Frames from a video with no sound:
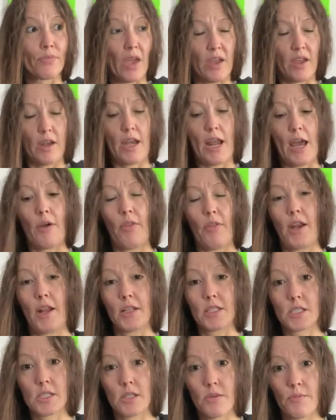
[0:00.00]
now that
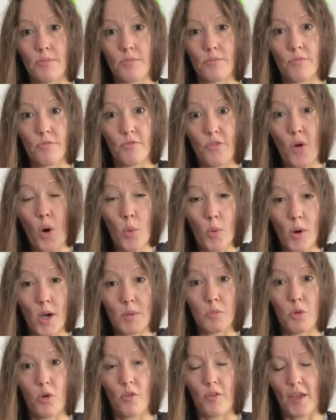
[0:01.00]
it's
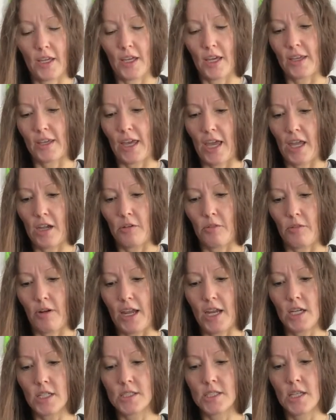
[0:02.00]
forward moving again,
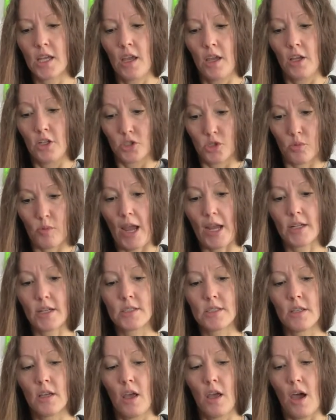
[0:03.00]
right?
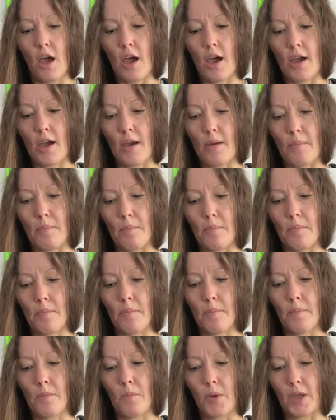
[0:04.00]
Direct,
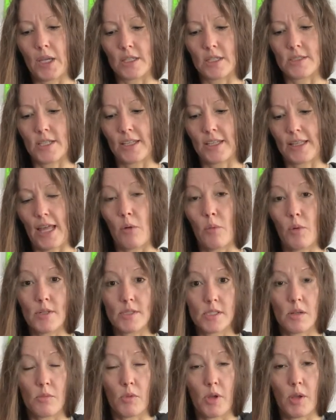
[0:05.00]
we can take that
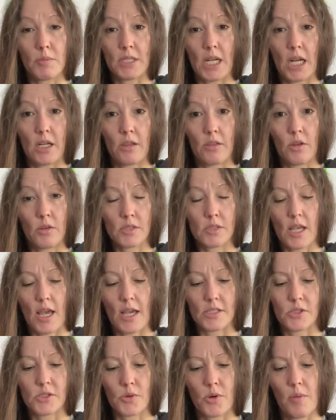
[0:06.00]
wisdom we obtained in those
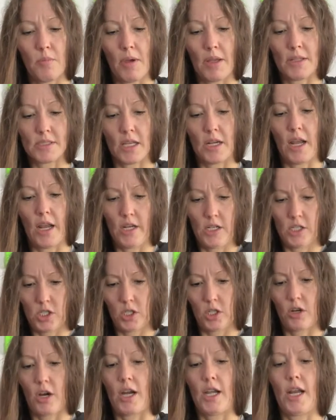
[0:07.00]
last 3 months and
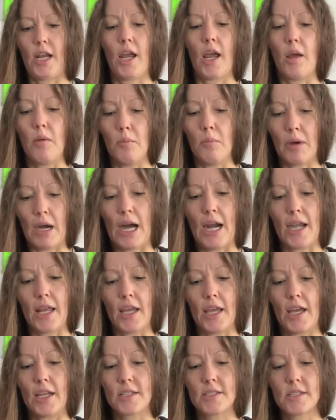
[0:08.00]
integrate it,
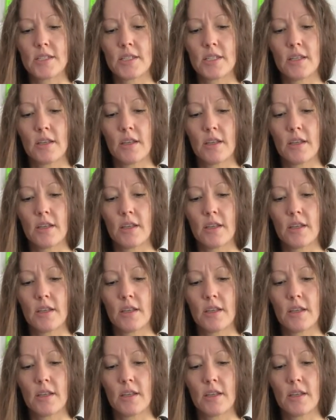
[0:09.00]
embody it.